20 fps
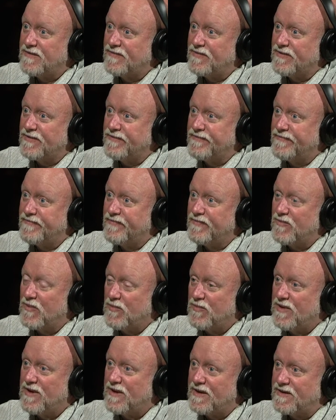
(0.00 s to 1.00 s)
for
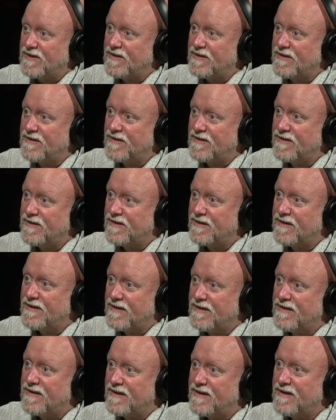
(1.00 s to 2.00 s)
repentance. The,
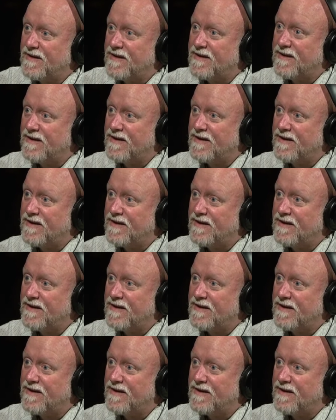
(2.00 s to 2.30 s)
the reason